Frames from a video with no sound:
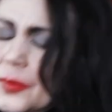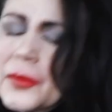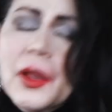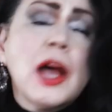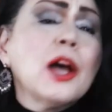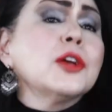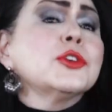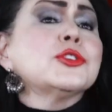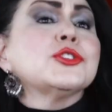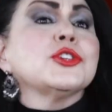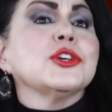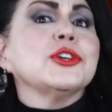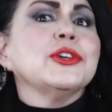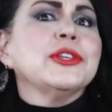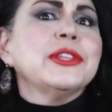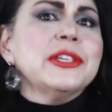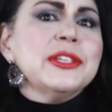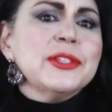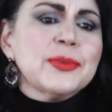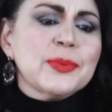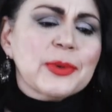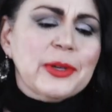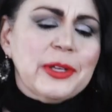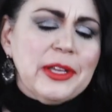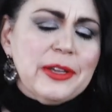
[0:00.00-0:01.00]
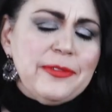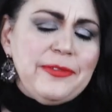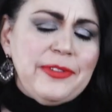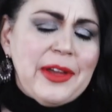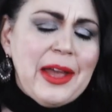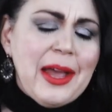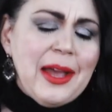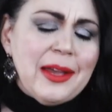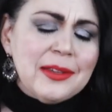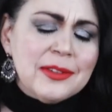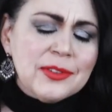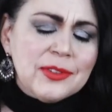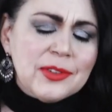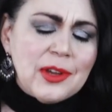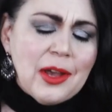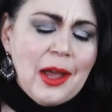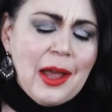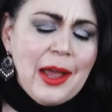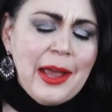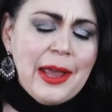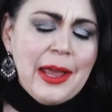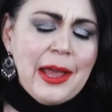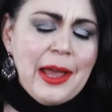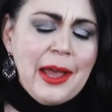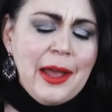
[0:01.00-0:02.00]
I'll show you these really fast.
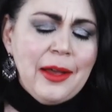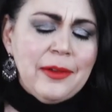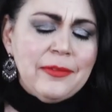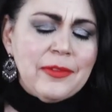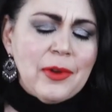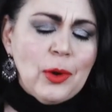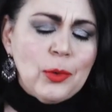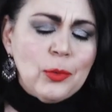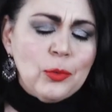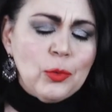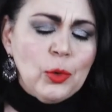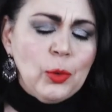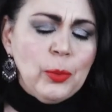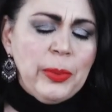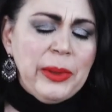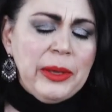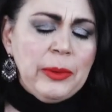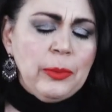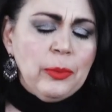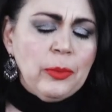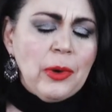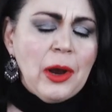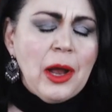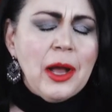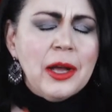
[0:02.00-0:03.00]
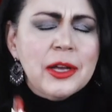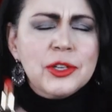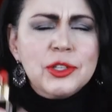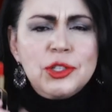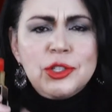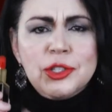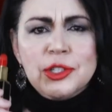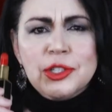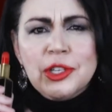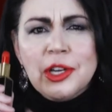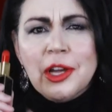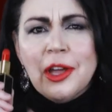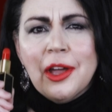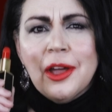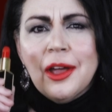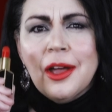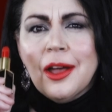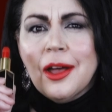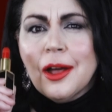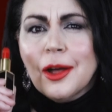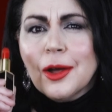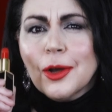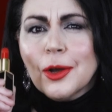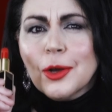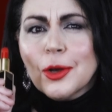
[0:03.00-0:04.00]
I have Ruby Rush.
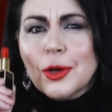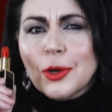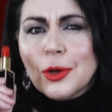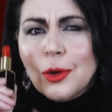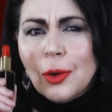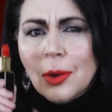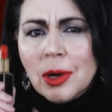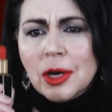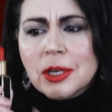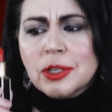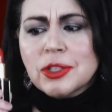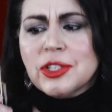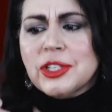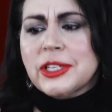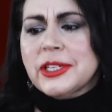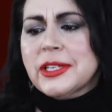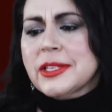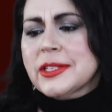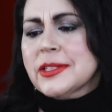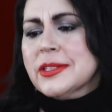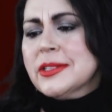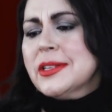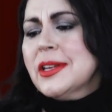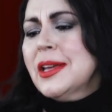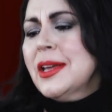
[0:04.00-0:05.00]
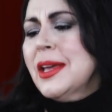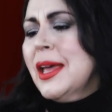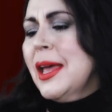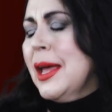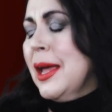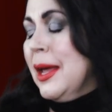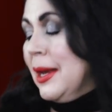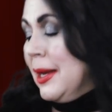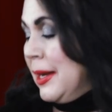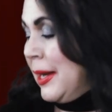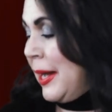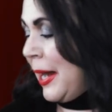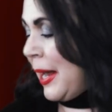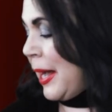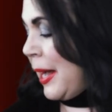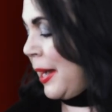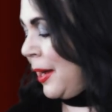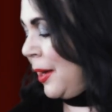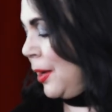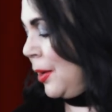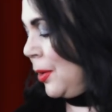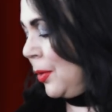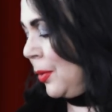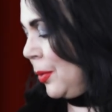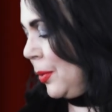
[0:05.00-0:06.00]
Gorgeous.
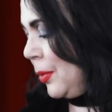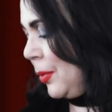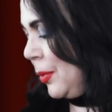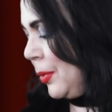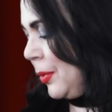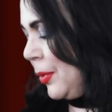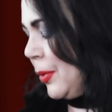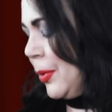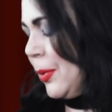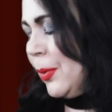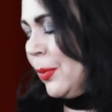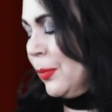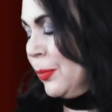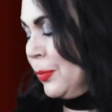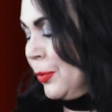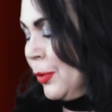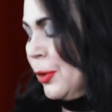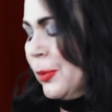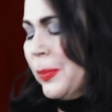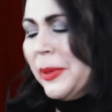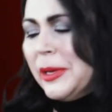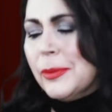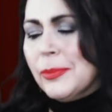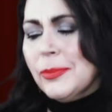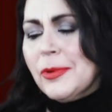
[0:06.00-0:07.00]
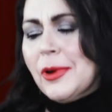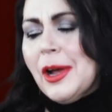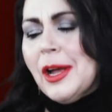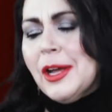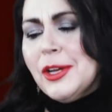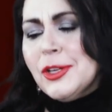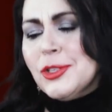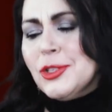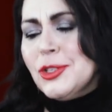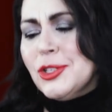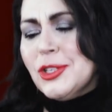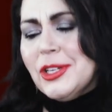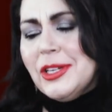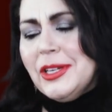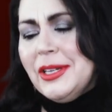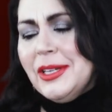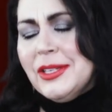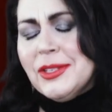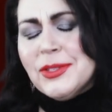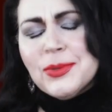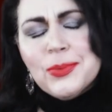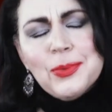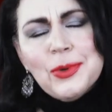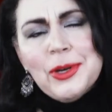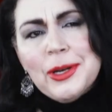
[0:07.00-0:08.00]
Now, Ruby Rush
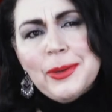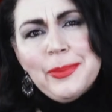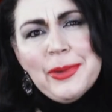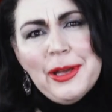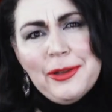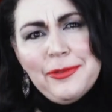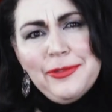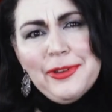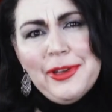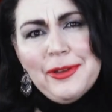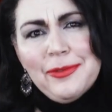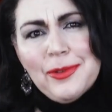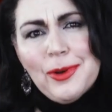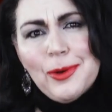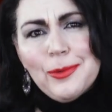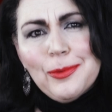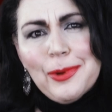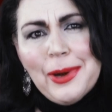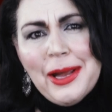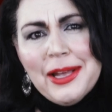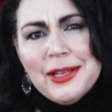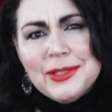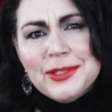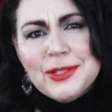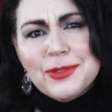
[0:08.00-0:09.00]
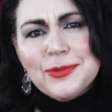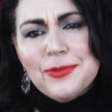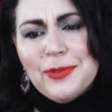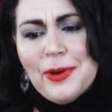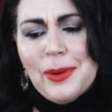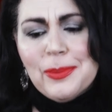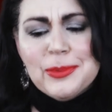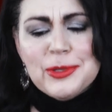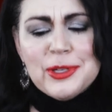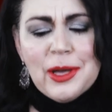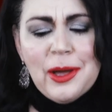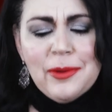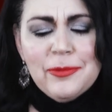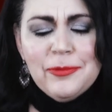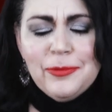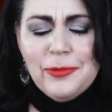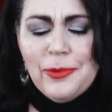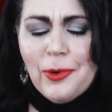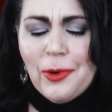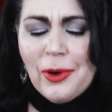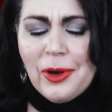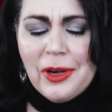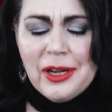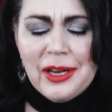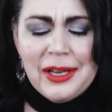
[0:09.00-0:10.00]
is one of my favorite reds from Tom
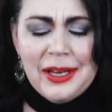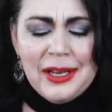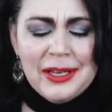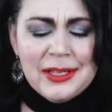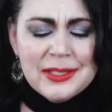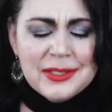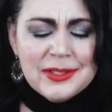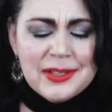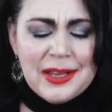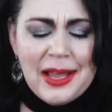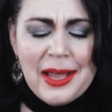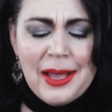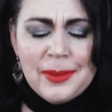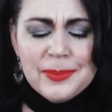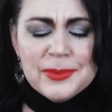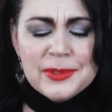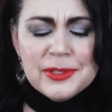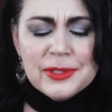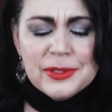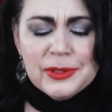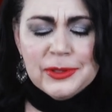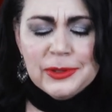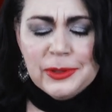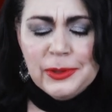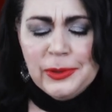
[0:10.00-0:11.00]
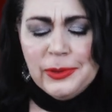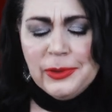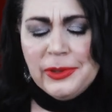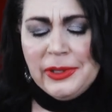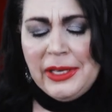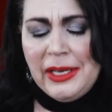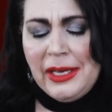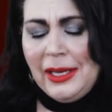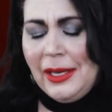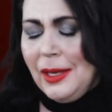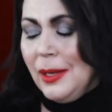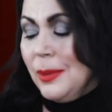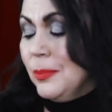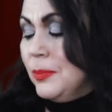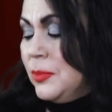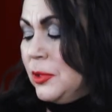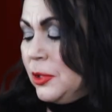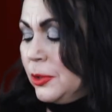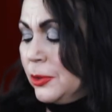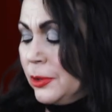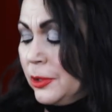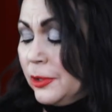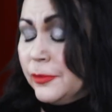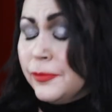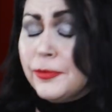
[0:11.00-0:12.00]
Ford. It is absolutely
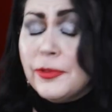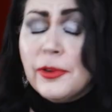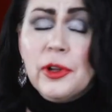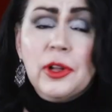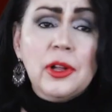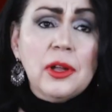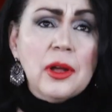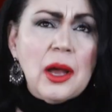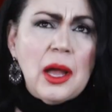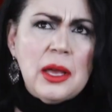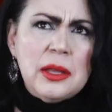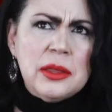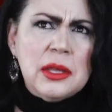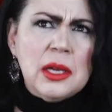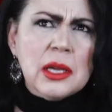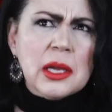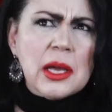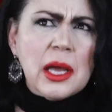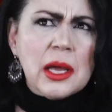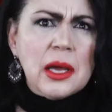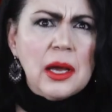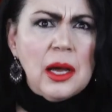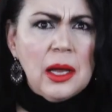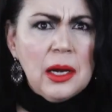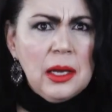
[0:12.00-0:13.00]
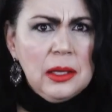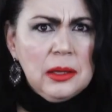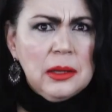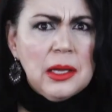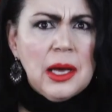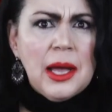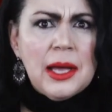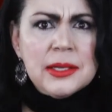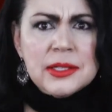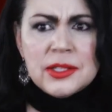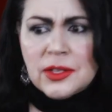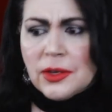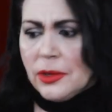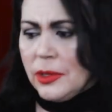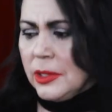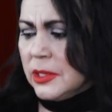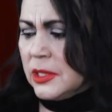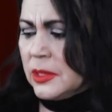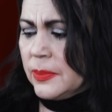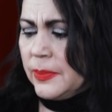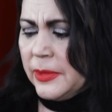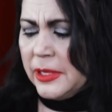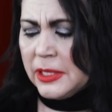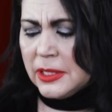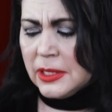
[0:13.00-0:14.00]
beautiful. I think I got it last
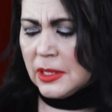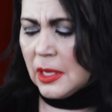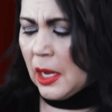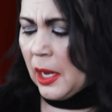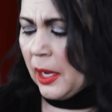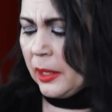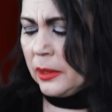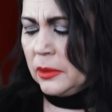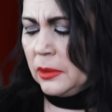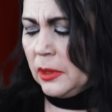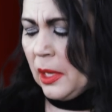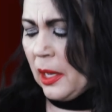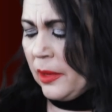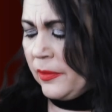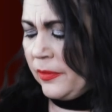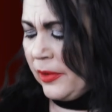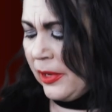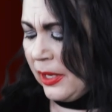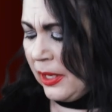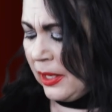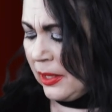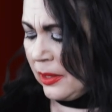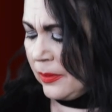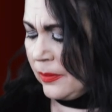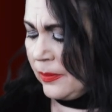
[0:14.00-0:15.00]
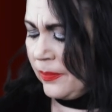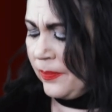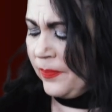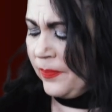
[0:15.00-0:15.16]
Christmas. I love it.